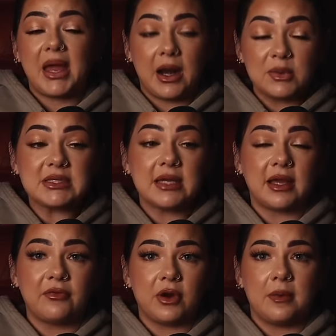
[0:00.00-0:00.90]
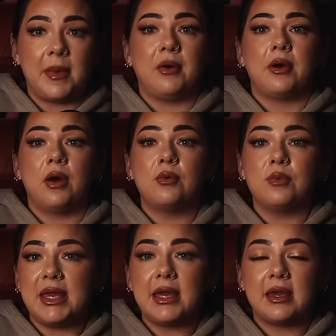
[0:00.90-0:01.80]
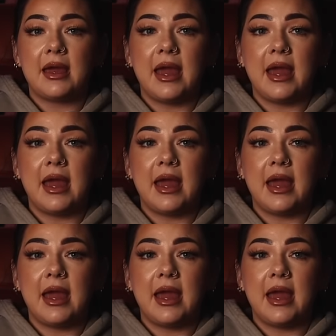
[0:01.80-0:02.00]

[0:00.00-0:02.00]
And I was like that for about a week.